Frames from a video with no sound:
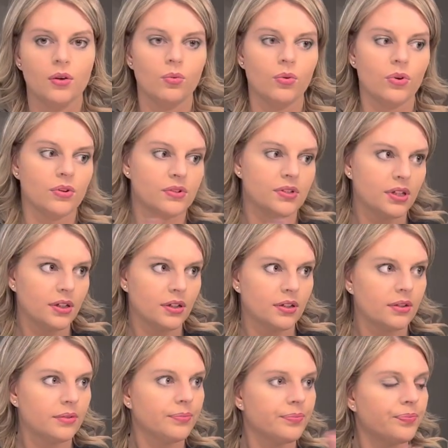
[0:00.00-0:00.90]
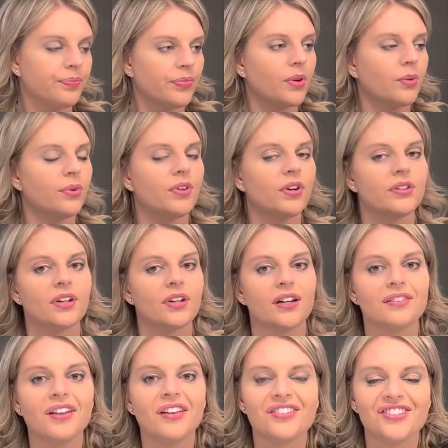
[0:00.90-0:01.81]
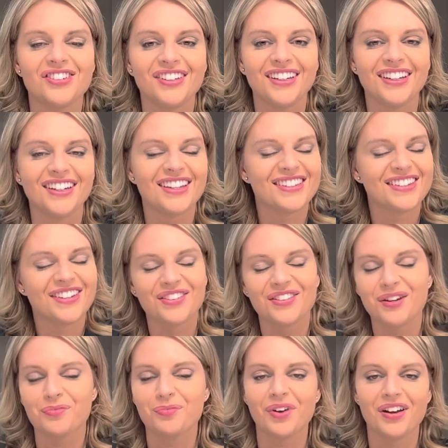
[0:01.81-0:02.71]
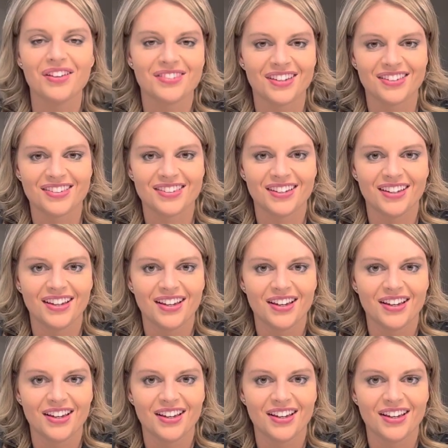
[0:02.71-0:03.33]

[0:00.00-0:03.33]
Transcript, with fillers: Whereas here, with our technology, it doesn't go that process.